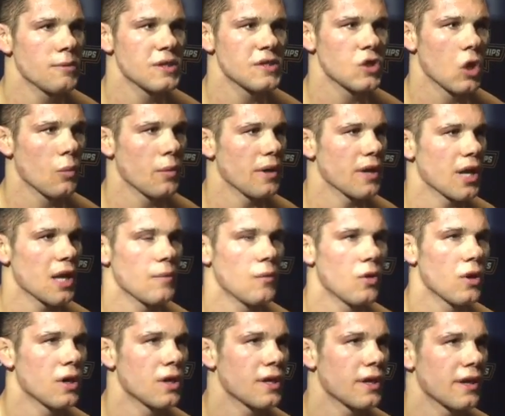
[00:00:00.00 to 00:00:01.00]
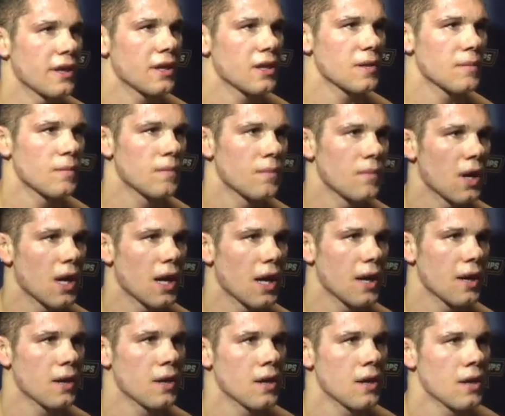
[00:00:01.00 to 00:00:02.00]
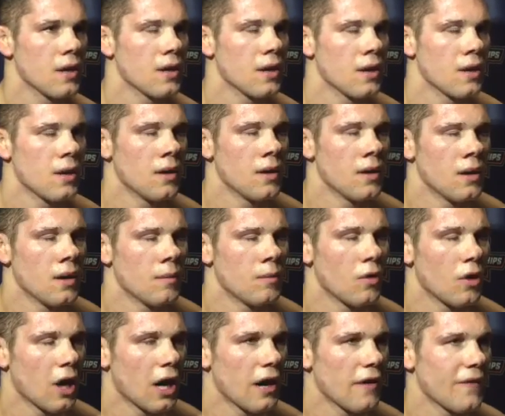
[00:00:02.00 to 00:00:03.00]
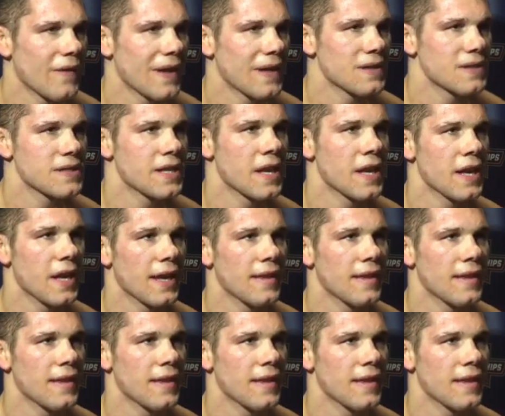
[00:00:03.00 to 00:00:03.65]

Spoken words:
Just opening up more, getting more offense,